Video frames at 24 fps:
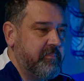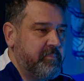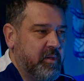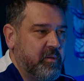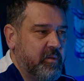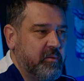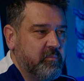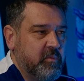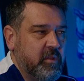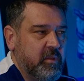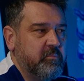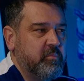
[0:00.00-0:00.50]

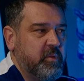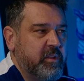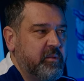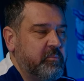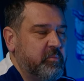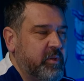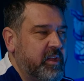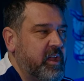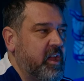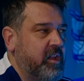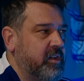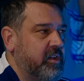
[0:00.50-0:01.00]
but
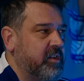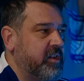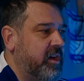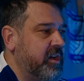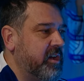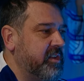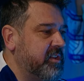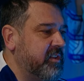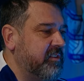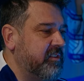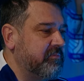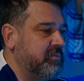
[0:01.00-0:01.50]
we got an
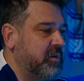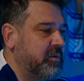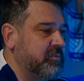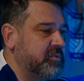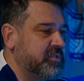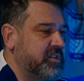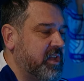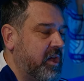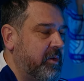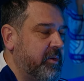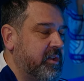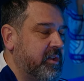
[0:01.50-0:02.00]
idea of what
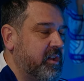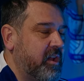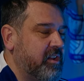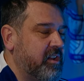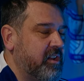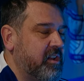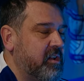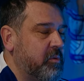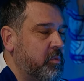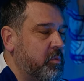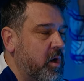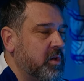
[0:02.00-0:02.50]
was going on,
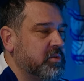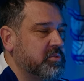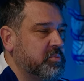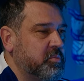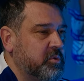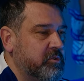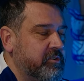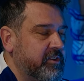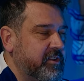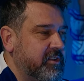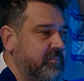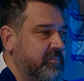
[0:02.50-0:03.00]
and I was
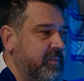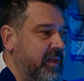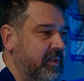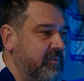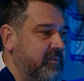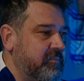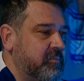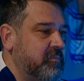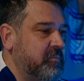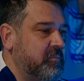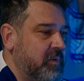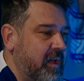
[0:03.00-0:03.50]
worried about